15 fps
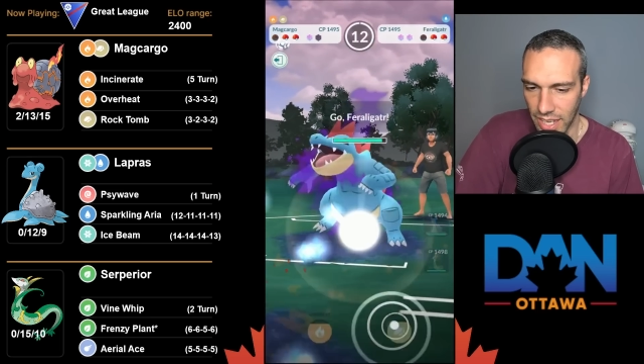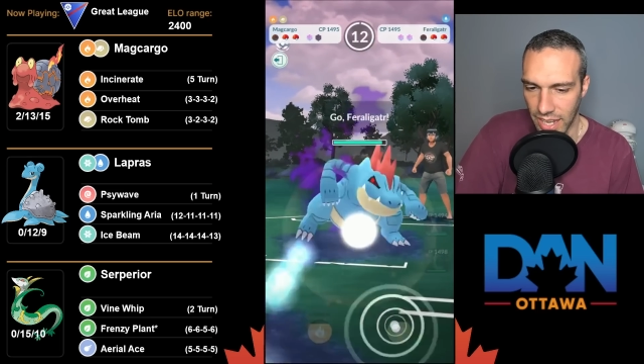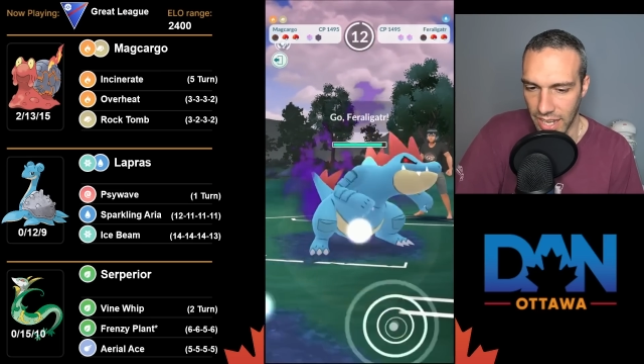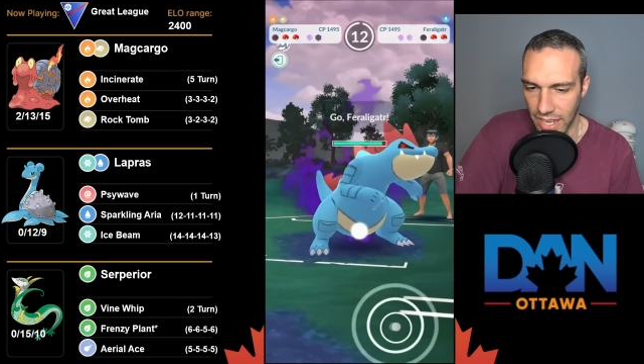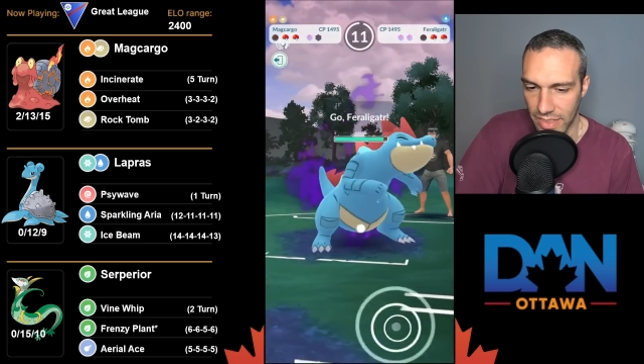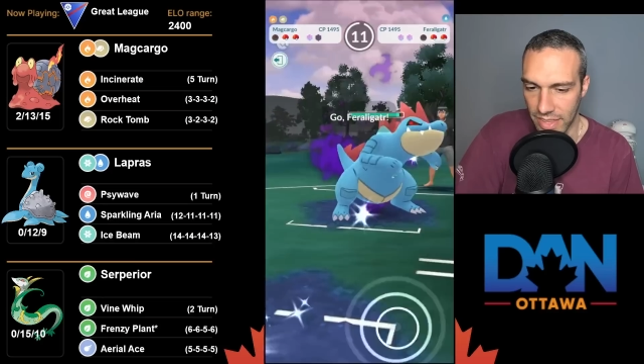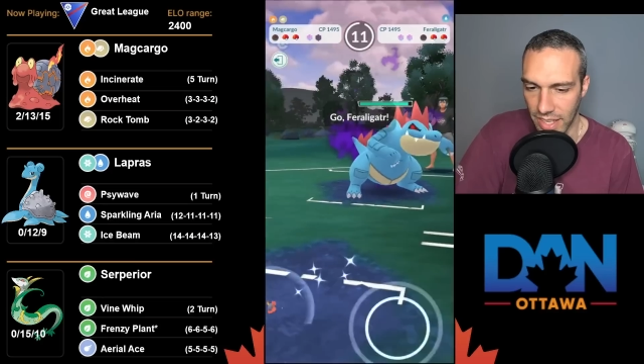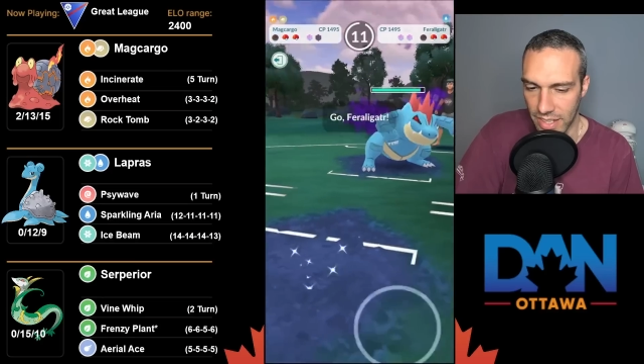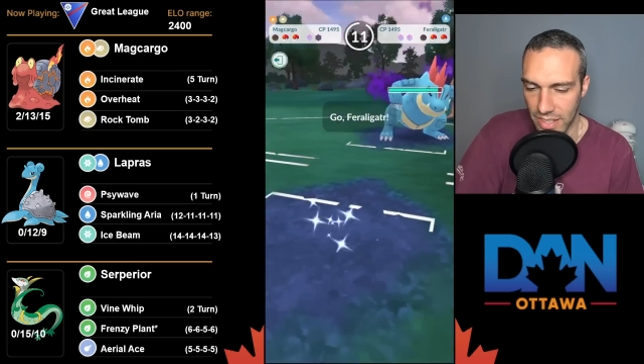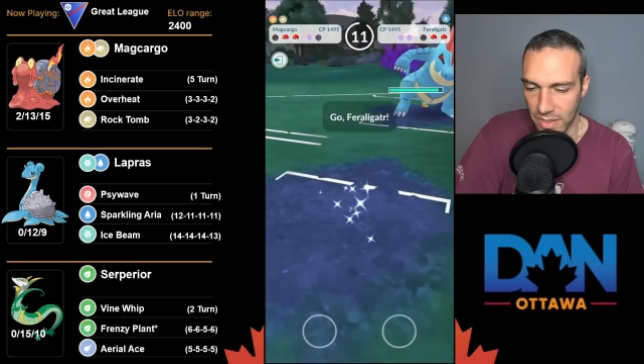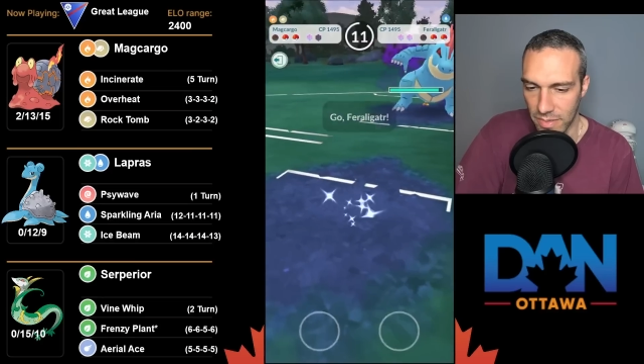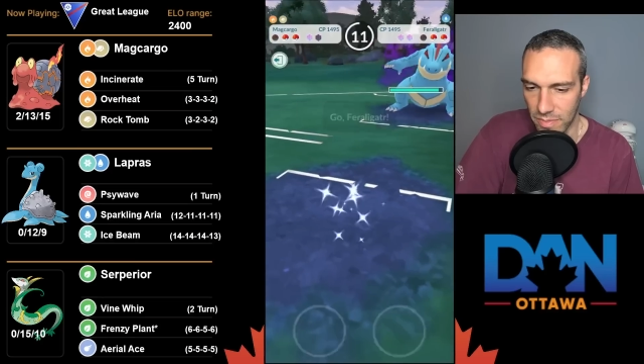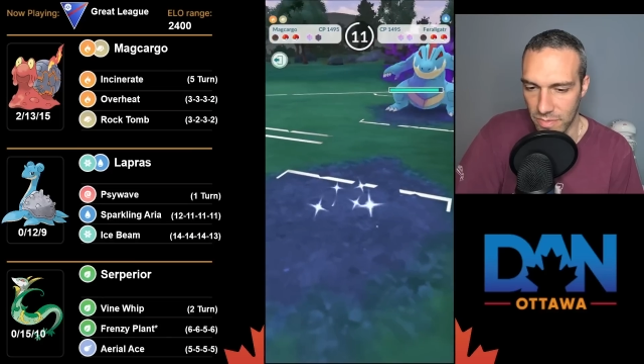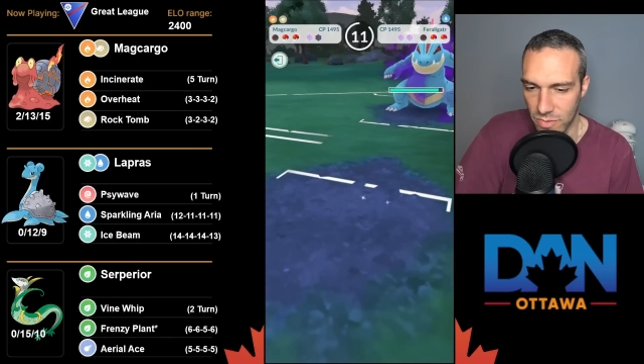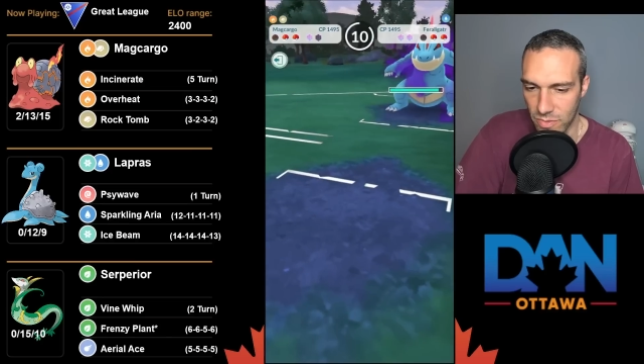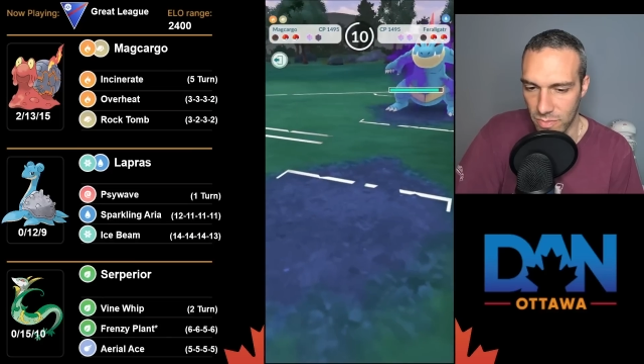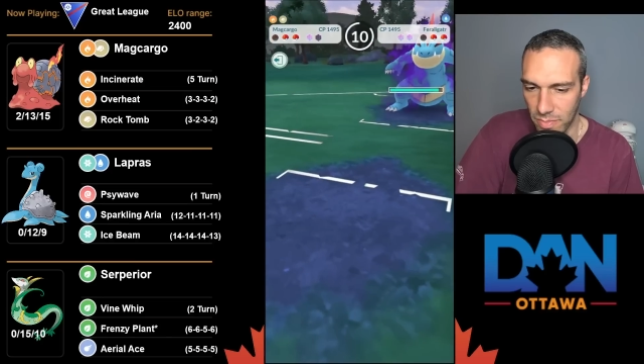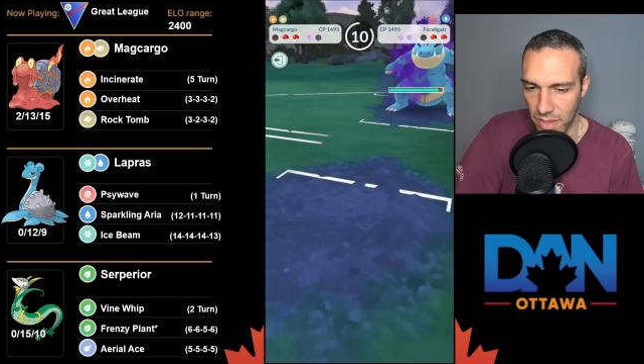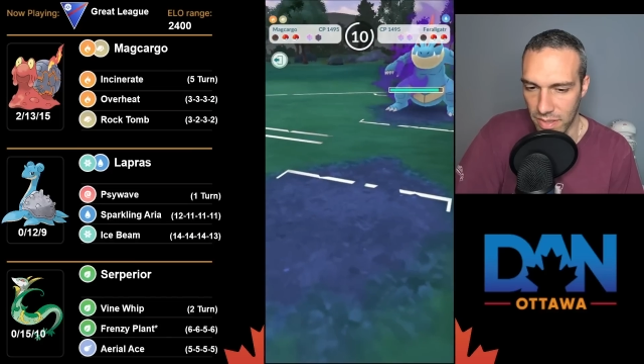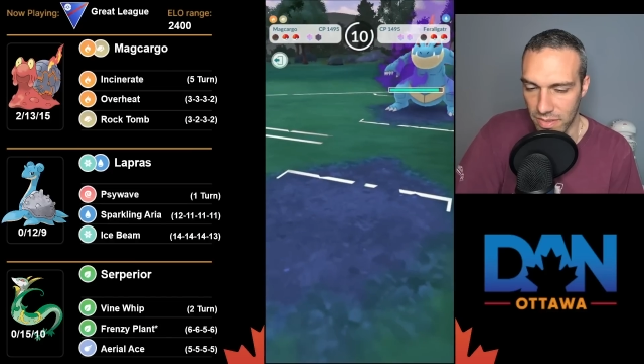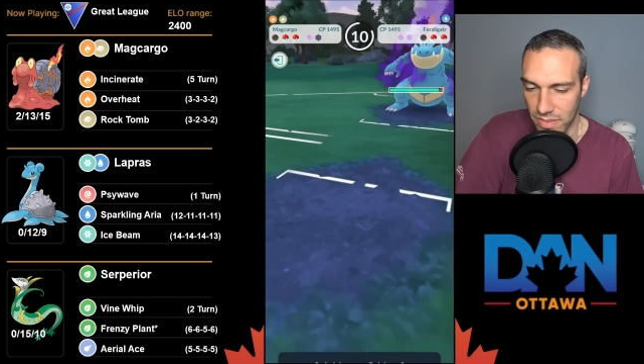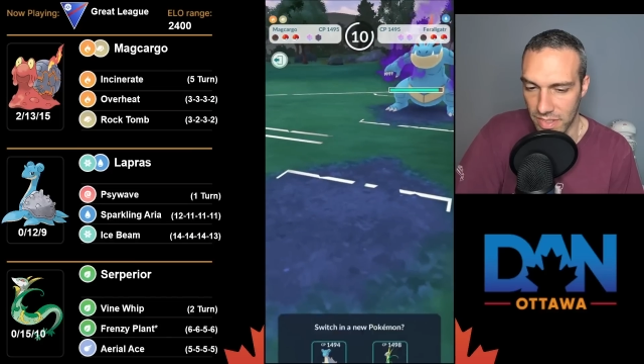and they
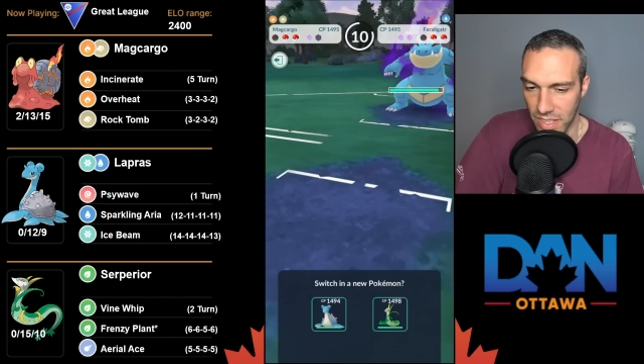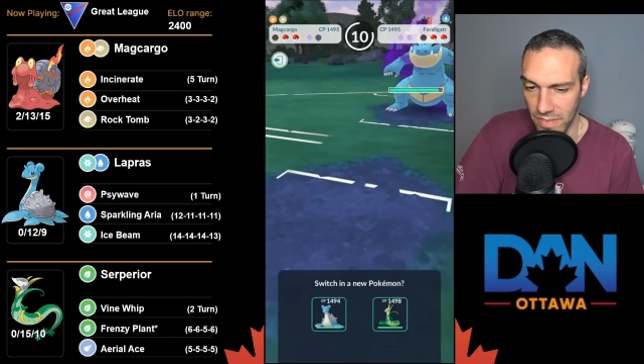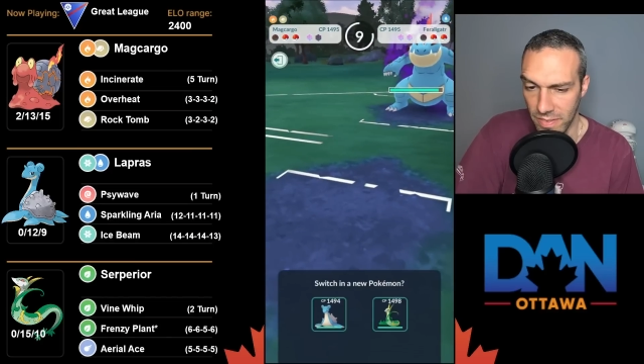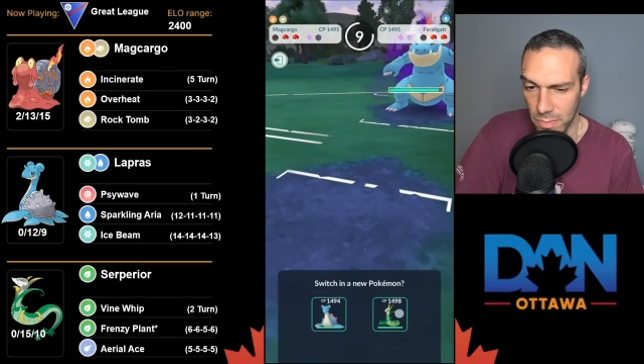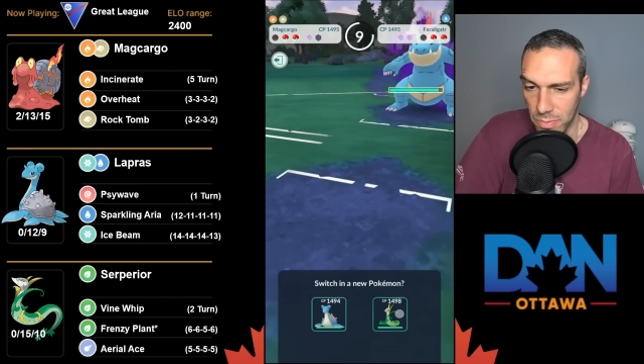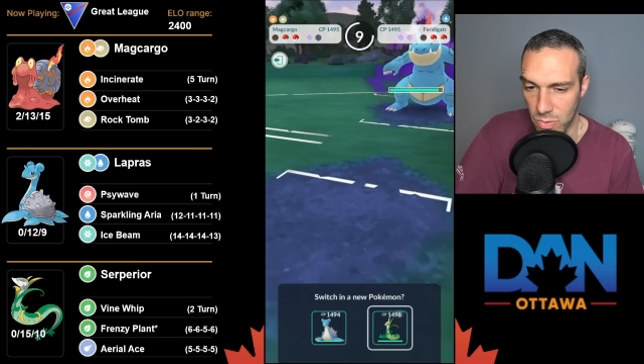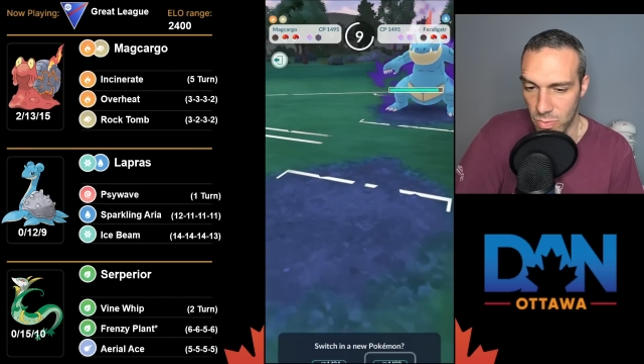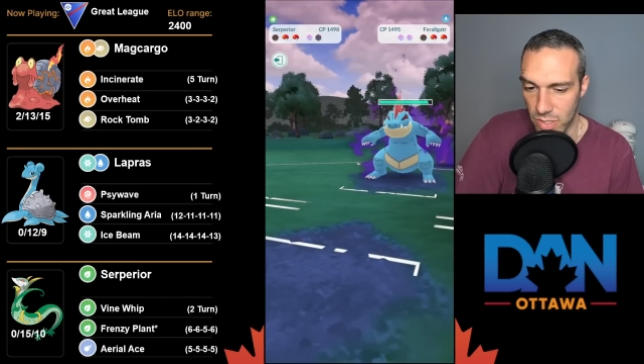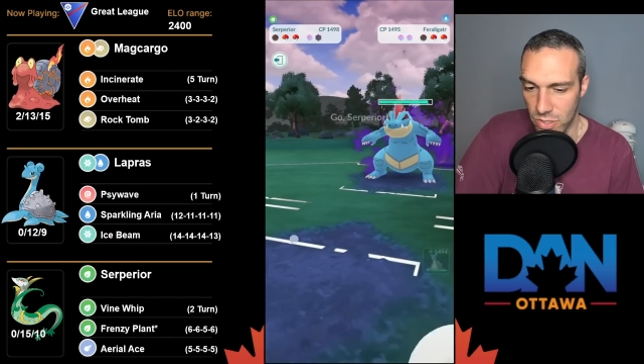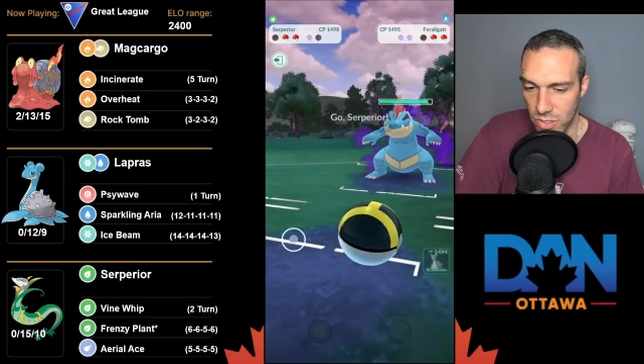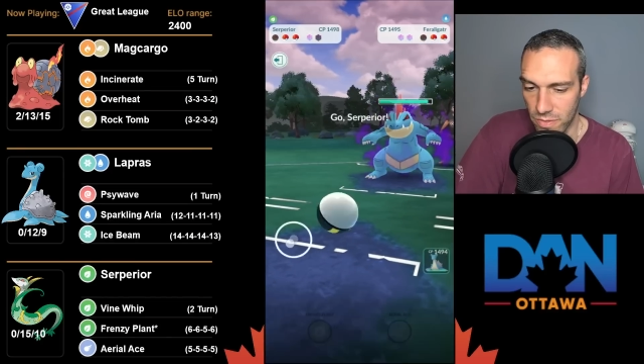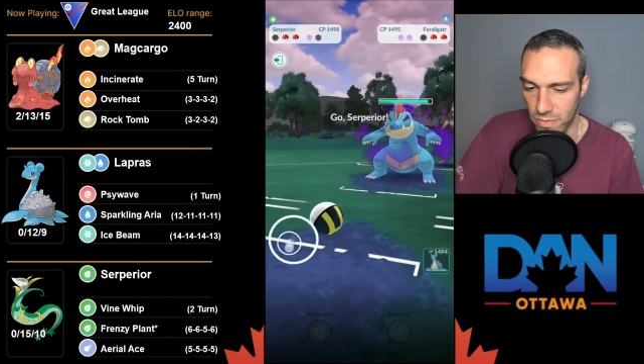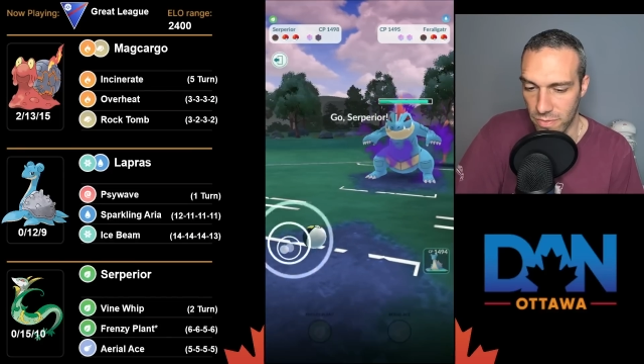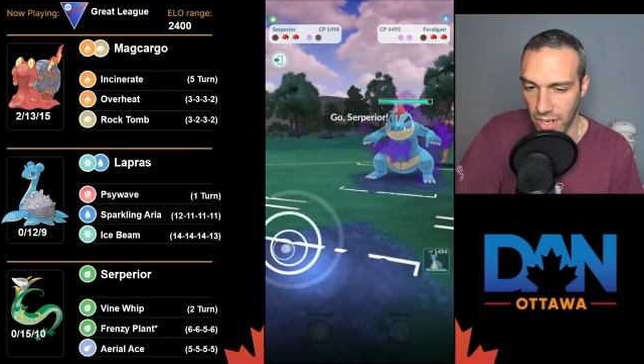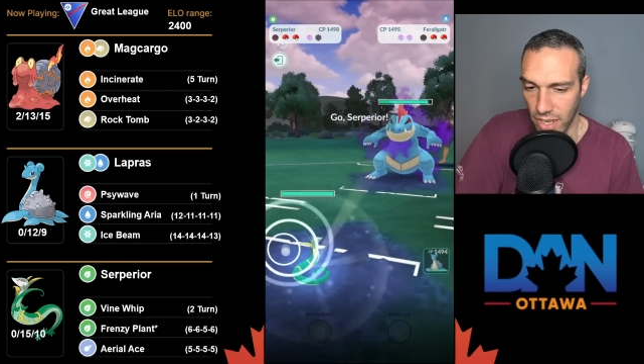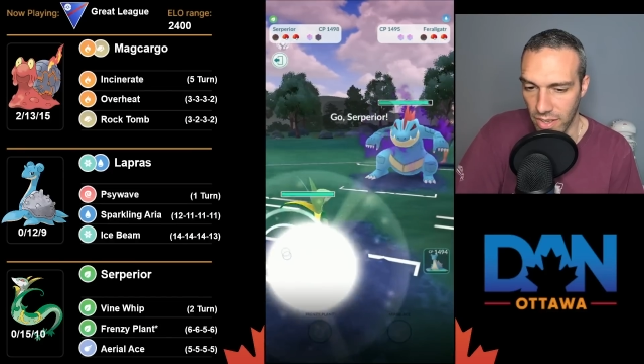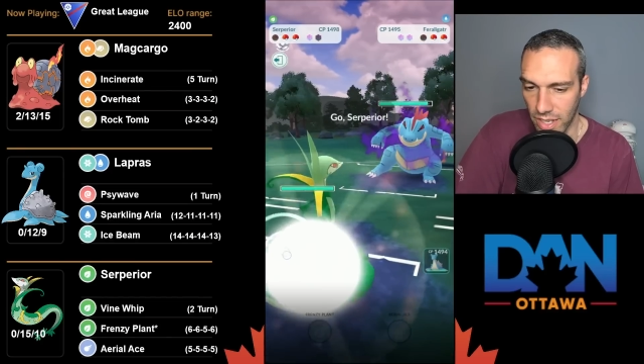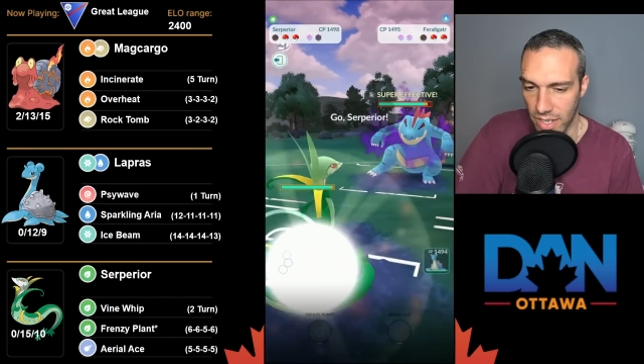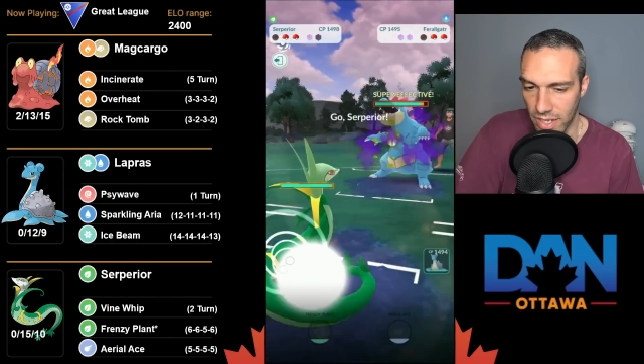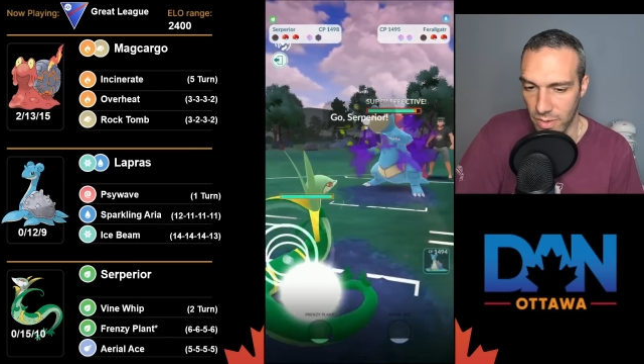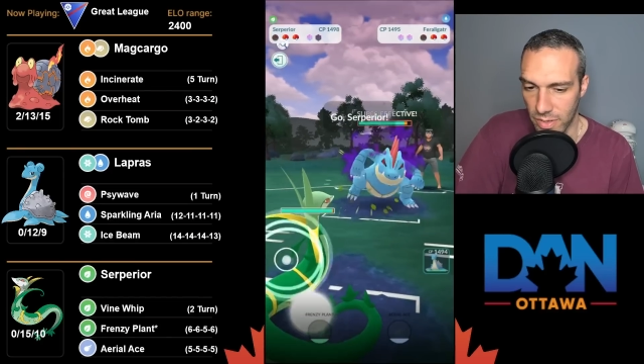give up switch to Feraligatr,